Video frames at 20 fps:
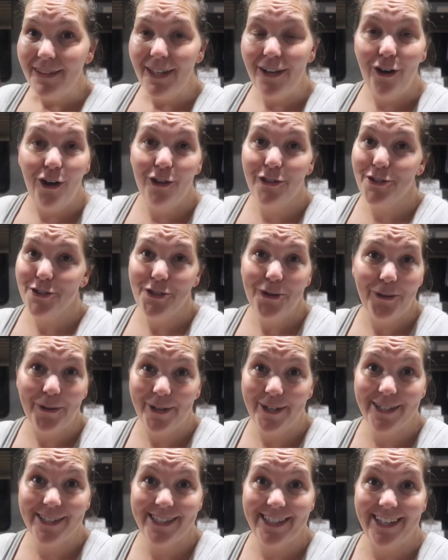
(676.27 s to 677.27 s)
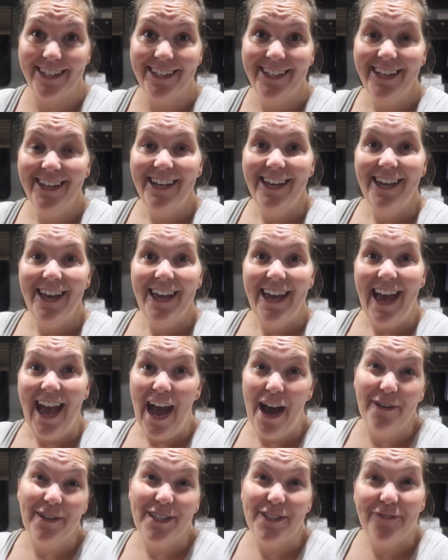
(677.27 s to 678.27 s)
all the chores and
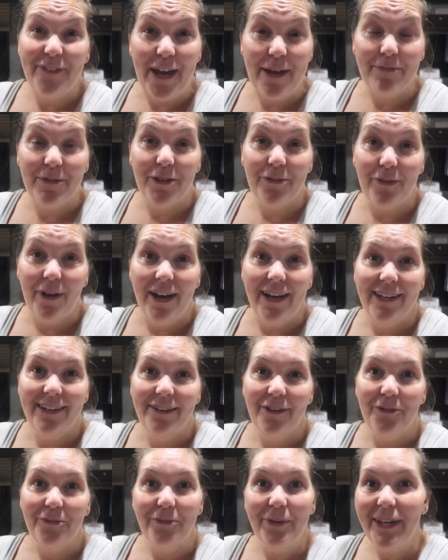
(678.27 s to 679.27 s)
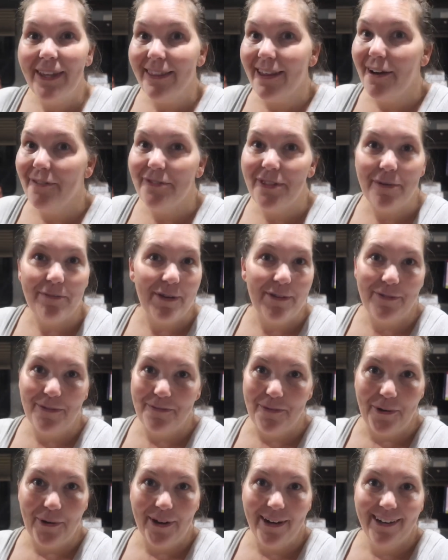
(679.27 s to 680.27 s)
how it's family run, we love them even
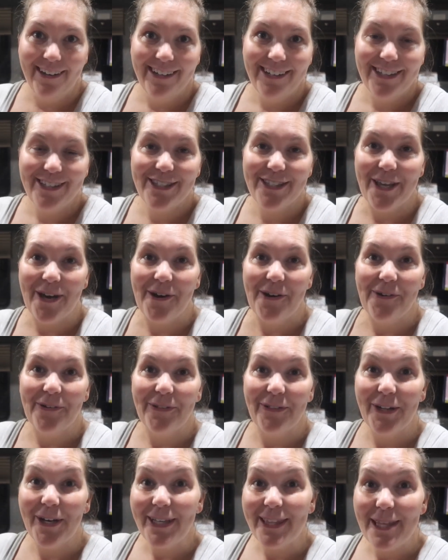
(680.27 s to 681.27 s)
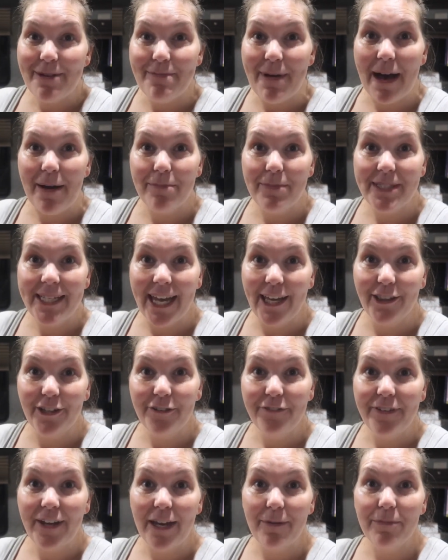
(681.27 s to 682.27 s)
more. So look them up,
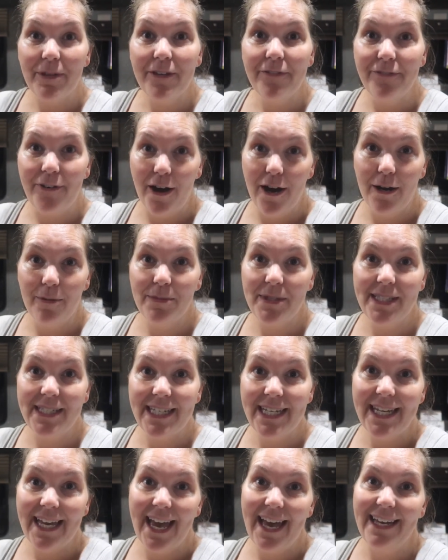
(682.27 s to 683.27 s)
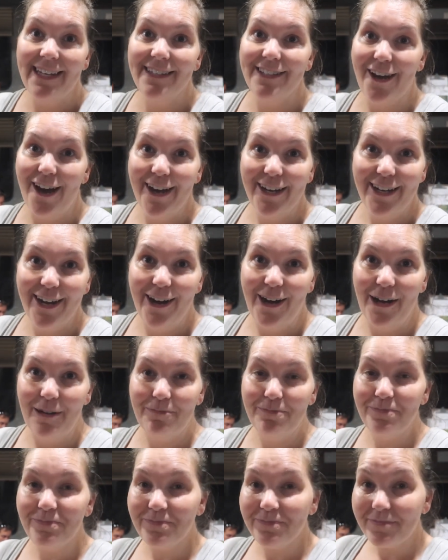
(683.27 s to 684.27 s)

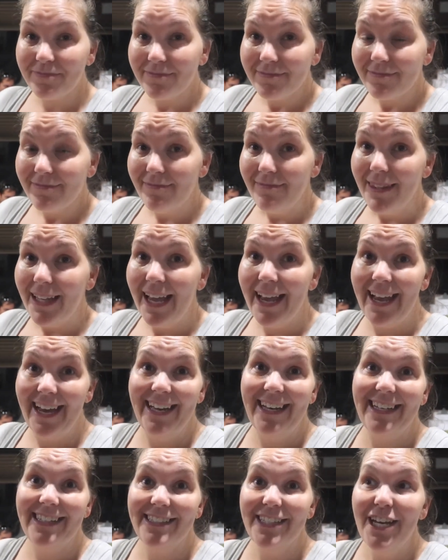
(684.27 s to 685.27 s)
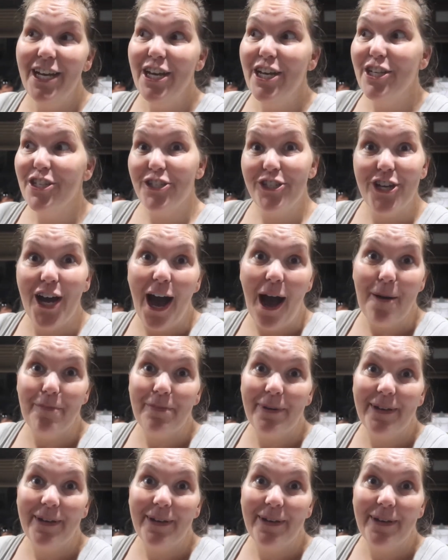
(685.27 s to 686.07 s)
TaylorFamilyFarmsTN.com, and shop